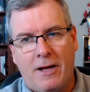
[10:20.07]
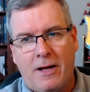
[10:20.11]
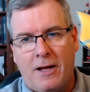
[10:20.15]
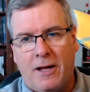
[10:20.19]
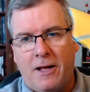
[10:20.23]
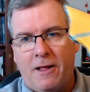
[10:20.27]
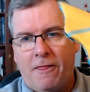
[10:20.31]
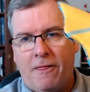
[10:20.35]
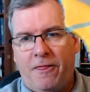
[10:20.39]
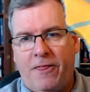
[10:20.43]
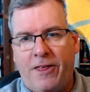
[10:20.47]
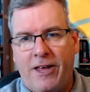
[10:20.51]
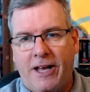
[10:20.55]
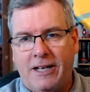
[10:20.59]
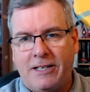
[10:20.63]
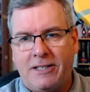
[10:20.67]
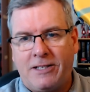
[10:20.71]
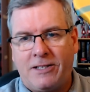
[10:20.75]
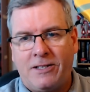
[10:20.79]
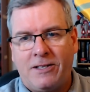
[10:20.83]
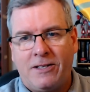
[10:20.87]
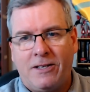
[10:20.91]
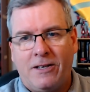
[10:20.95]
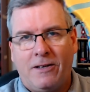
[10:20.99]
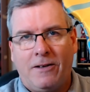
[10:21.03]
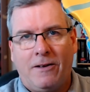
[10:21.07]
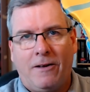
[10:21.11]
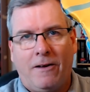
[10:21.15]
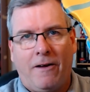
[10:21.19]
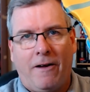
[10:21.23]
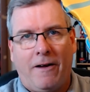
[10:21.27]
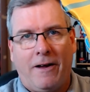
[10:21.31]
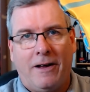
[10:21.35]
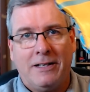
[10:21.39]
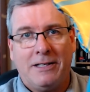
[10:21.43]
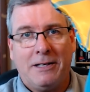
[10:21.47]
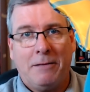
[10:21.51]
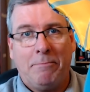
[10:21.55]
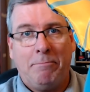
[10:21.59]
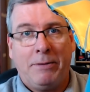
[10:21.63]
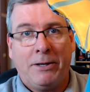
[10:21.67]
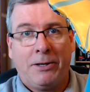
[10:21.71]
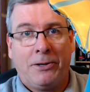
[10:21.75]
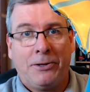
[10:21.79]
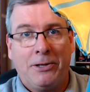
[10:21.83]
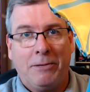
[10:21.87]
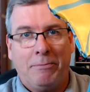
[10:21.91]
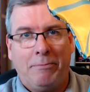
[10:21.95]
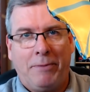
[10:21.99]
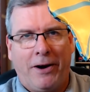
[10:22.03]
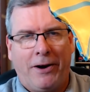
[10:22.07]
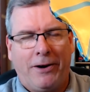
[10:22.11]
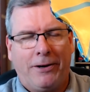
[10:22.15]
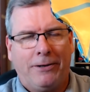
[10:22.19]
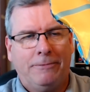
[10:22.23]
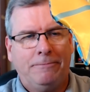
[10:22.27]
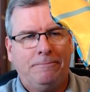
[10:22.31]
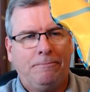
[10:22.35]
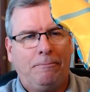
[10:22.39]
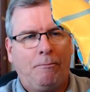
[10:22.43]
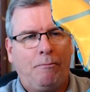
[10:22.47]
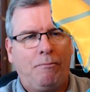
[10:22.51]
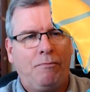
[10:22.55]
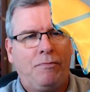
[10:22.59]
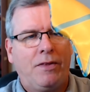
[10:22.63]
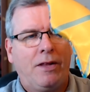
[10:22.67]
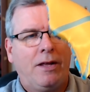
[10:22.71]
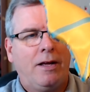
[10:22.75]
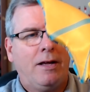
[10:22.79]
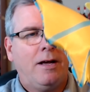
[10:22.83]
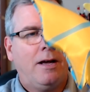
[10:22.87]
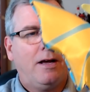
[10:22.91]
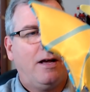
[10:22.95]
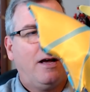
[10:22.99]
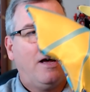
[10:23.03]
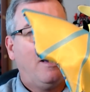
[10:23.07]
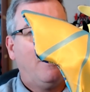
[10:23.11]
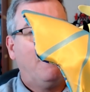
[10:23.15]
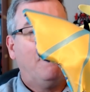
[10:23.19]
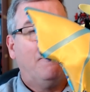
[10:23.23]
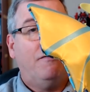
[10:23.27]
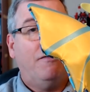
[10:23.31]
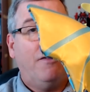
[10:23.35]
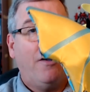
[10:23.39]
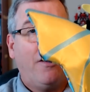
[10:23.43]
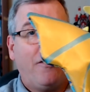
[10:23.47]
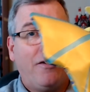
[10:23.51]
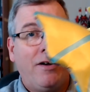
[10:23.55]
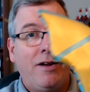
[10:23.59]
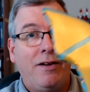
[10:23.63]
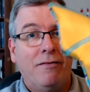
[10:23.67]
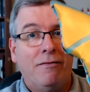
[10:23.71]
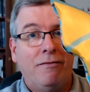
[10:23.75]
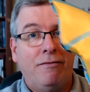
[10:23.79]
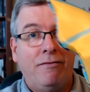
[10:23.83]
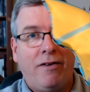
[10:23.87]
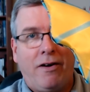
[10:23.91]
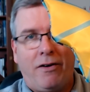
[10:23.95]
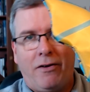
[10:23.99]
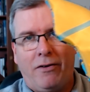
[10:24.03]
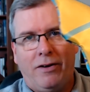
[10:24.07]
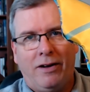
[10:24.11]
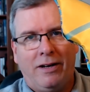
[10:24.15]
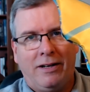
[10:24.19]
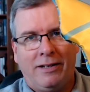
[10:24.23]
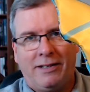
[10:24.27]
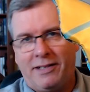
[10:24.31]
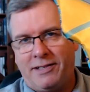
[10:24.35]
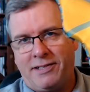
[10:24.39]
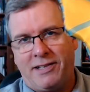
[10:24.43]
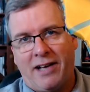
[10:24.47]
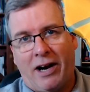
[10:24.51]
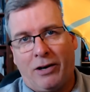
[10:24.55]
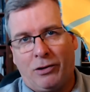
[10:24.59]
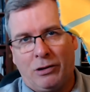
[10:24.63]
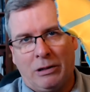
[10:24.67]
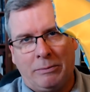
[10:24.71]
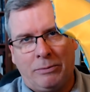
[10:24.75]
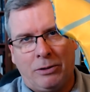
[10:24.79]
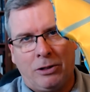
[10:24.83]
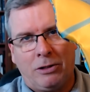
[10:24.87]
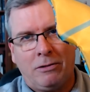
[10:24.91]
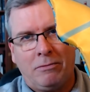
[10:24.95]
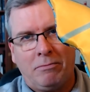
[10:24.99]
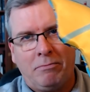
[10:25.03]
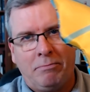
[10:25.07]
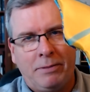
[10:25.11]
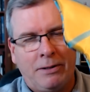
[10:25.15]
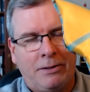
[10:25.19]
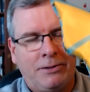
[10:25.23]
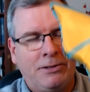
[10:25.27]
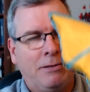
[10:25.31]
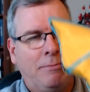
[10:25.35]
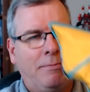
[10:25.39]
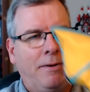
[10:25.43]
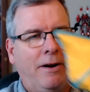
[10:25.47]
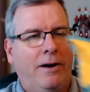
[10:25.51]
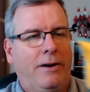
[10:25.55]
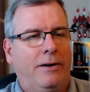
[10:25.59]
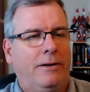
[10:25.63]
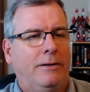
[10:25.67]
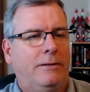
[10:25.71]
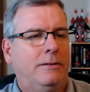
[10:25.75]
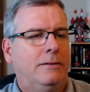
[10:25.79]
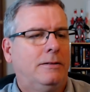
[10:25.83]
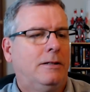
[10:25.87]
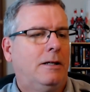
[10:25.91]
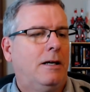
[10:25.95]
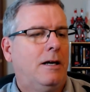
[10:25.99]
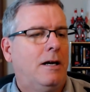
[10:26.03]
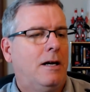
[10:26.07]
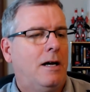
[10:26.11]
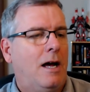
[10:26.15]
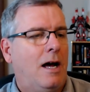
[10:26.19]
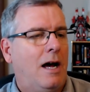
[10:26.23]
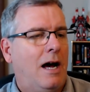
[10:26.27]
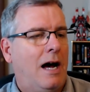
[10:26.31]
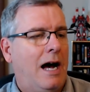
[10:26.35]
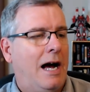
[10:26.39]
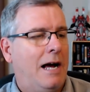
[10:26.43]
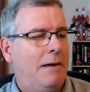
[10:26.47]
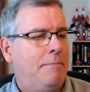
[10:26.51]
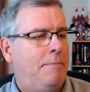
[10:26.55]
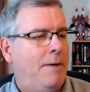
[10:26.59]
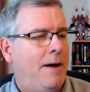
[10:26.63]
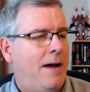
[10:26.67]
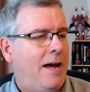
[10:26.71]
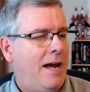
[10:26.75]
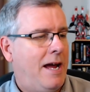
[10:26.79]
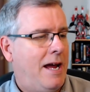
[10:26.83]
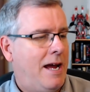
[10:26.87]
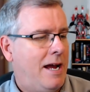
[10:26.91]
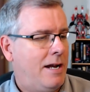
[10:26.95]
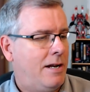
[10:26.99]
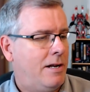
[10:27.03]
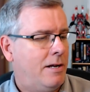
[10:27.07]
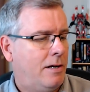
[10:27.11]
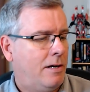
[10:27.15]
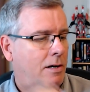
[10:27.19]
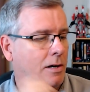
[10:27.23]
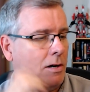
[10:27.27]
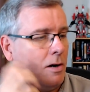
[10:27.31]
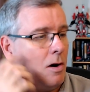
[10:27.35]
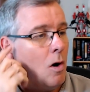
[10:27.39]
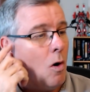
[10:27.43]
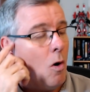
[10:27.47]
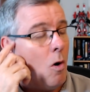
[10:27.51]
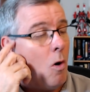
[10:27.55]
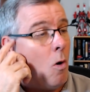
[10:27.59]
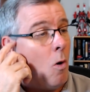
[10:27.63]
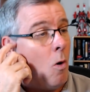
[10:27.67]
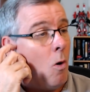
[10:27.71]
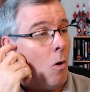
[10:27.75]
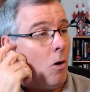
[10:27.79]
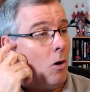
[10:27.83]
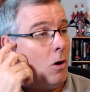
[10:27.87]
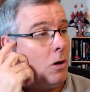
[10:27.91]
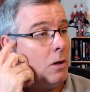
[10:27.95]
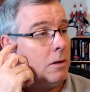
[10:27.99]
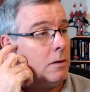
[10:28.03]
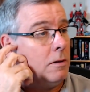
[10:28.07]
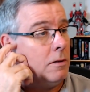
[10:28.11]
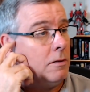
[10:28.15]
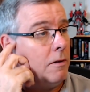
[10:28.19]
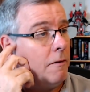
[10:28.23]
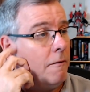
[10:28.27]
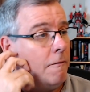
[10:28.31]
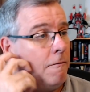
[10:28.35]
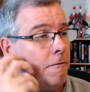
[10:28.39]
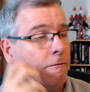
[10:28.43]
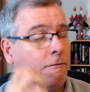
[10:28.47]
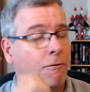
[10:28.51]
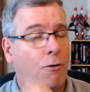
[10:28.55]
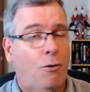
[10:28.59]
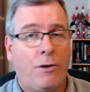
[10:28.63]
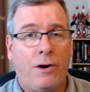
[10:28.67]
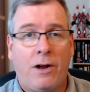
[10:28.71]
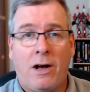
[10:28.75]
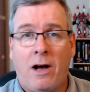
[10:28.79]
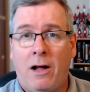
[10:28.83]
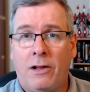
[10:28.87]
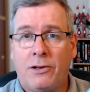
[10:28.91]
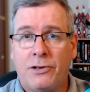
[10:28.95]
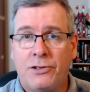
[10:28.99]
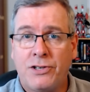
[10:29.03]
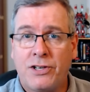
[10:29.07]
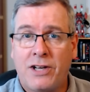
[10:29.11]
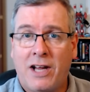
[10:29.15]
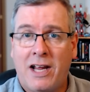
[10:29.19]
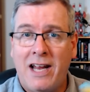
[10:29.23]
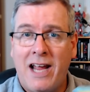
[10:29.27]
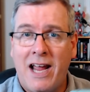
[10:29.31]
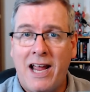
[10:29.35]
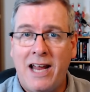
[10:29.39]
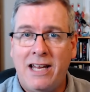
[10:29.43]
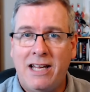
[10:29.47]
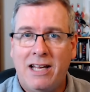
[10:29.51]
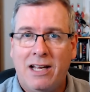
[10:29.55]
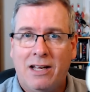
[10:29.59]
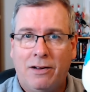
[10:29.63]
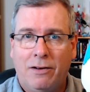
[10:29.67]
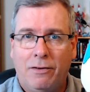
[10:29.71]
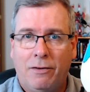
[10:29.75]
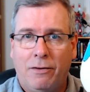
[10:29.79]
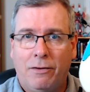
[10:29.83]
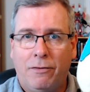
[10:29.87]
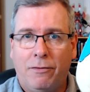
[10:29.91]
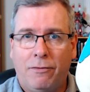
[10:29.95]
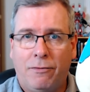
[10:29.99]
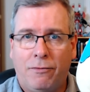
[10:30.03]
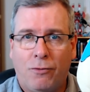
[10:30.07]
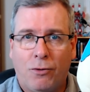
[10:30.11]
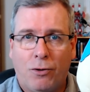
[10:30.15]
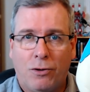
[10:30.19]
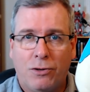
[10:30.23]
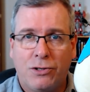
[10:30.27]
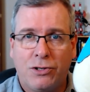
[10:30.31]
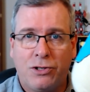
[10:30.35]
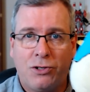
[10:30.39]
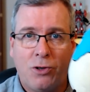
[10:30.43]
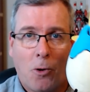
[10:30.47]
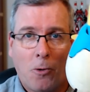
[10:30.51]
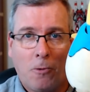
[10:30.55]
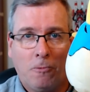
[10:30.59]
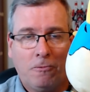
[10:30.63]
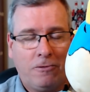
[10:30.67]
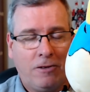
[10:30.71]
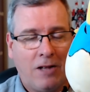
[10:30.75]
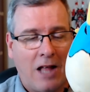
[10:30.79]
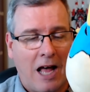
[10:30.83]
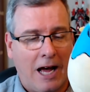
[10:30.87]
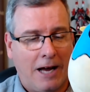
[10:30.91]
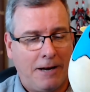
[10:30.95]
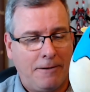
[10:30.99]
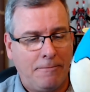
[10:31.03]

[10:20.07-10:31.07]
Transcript: this is a Build-A-Bear. Very, very desirable Build-A-Bear. I paid a whole $4 Canadian for Stormfly.